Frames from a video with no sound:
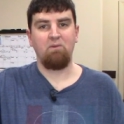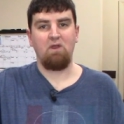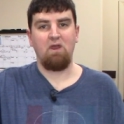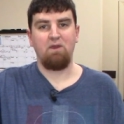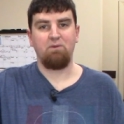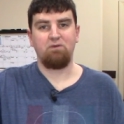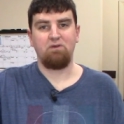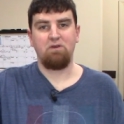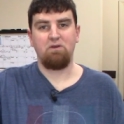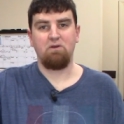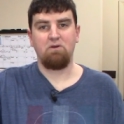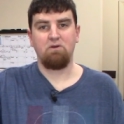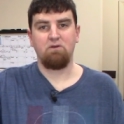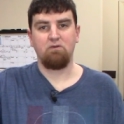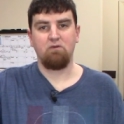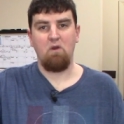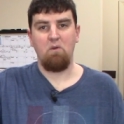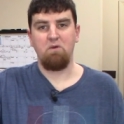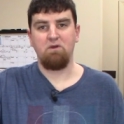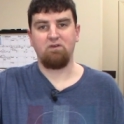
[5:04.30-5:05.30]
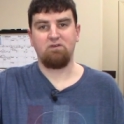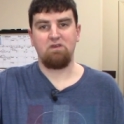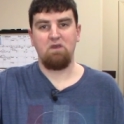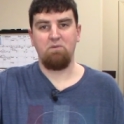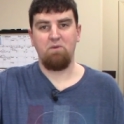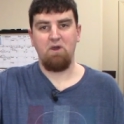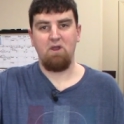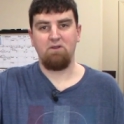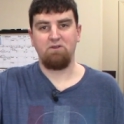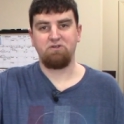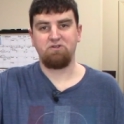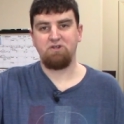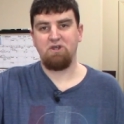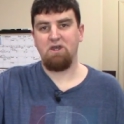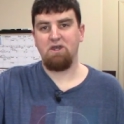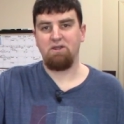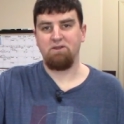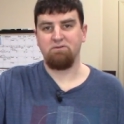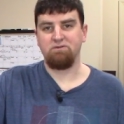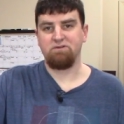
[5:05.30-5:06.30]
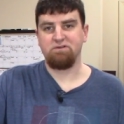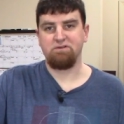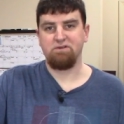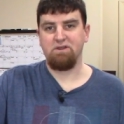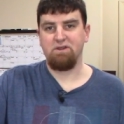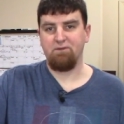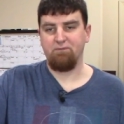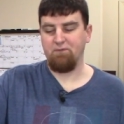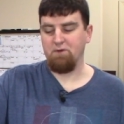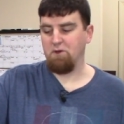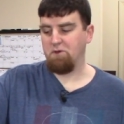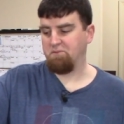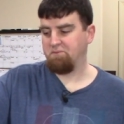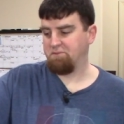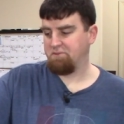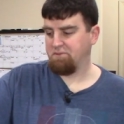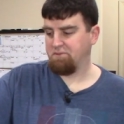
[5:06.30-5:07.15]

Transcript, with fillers: lapse here, so I'm gonna step out of the shot and just let it film.